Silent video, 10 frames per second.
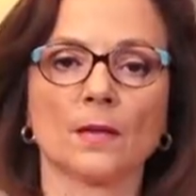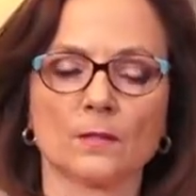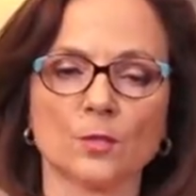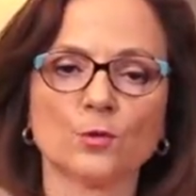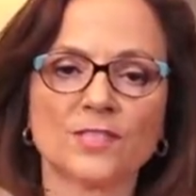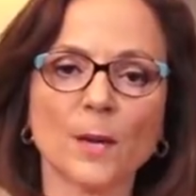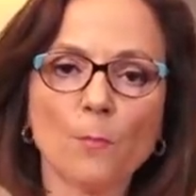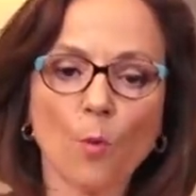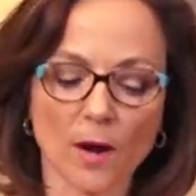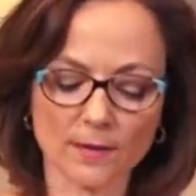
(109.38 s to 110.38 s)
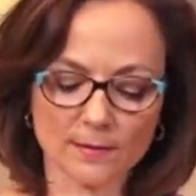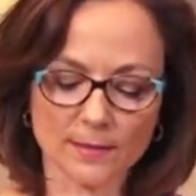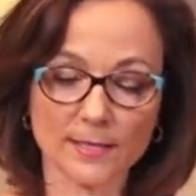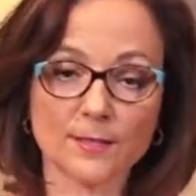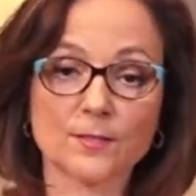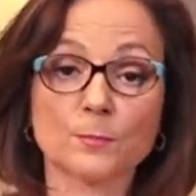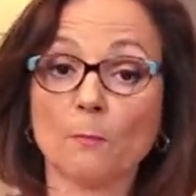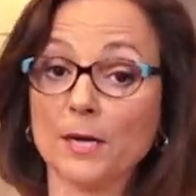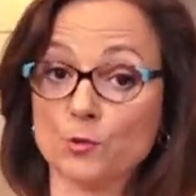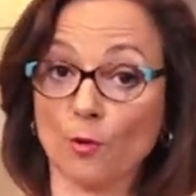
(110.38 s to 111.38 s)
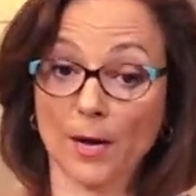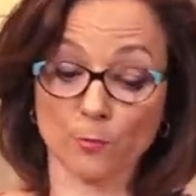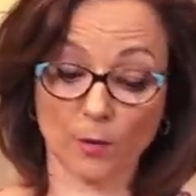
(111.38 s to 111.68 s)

So step one is my dry